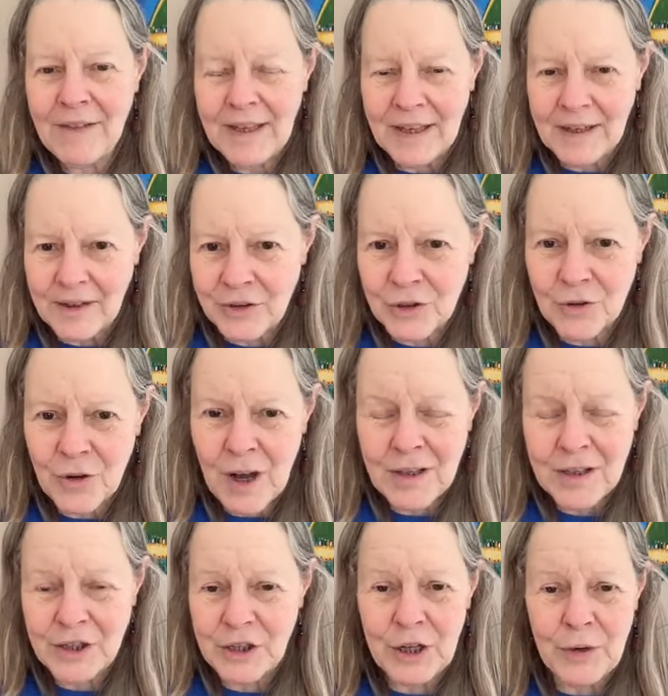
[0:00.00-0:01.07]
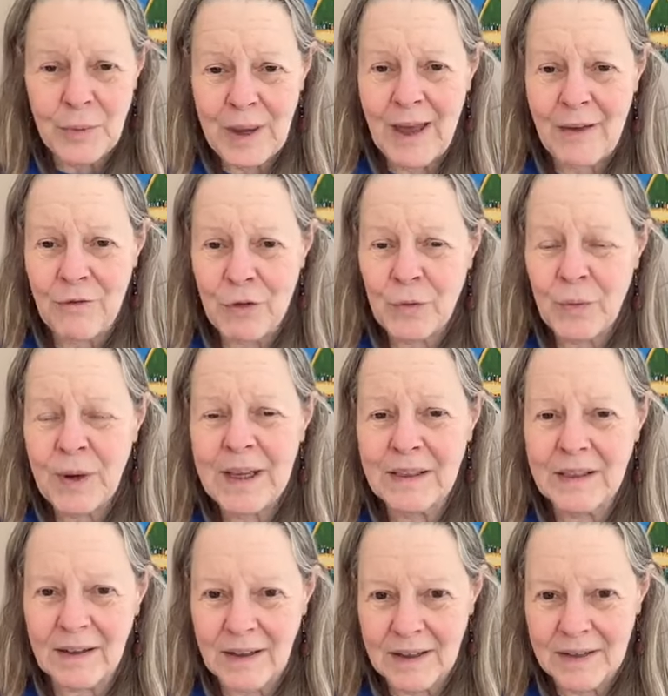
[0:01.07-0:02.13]
in astrology, we have 3
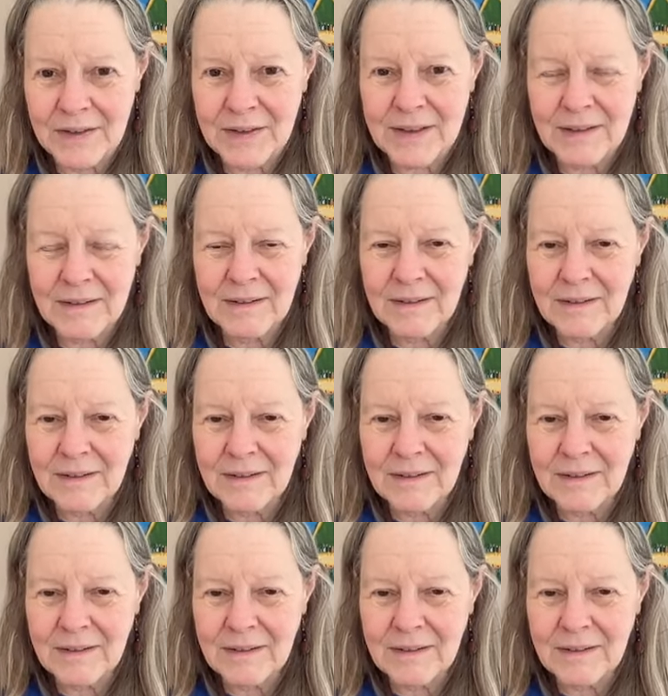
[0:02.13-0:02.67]
Liliths.